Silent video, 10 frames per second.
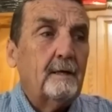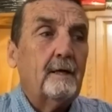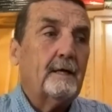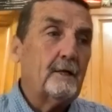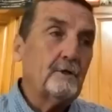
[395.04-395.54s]

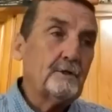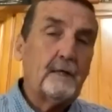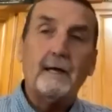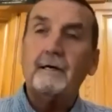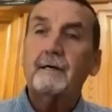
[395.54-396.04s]
it looks
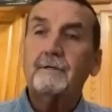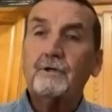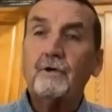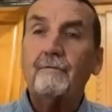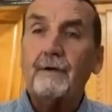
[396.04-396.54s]
like a
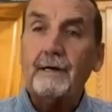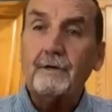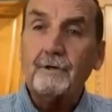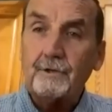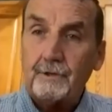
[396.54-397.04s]

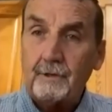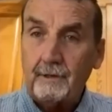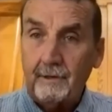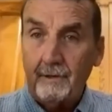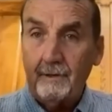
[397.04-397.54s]
surveyor's
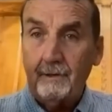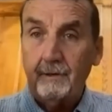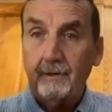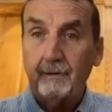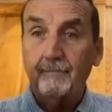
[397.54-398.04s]

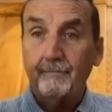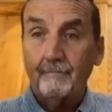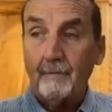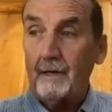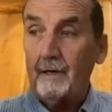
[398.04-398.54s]

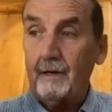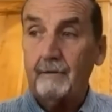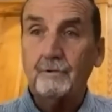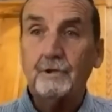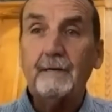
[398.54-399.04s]
uh,
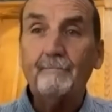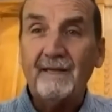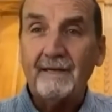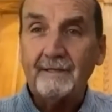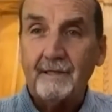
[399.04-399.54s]

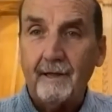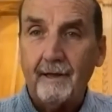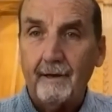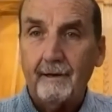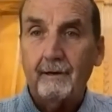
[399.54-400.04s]
GPS
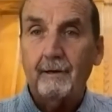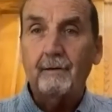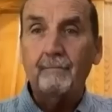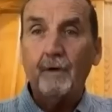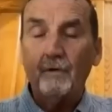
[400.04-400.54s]
thing
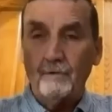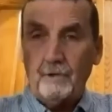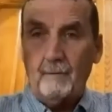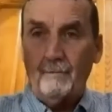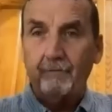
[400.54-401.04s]
on
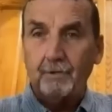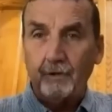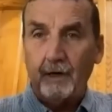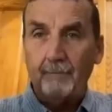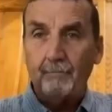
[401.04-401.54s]
top of a
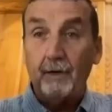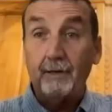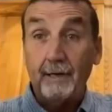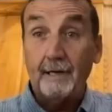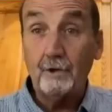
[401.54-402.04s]
tripod,
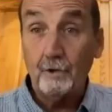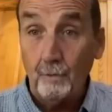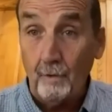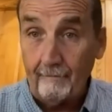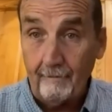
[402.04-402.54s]
and had
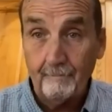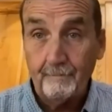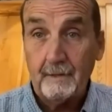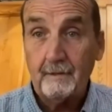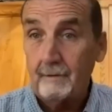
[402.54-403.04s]
two of them
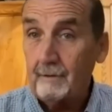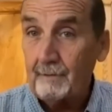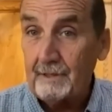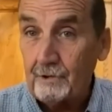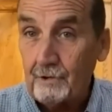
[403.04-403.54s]
to
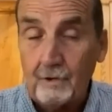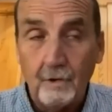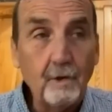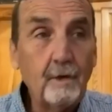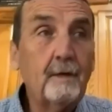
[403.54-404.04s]
be sure.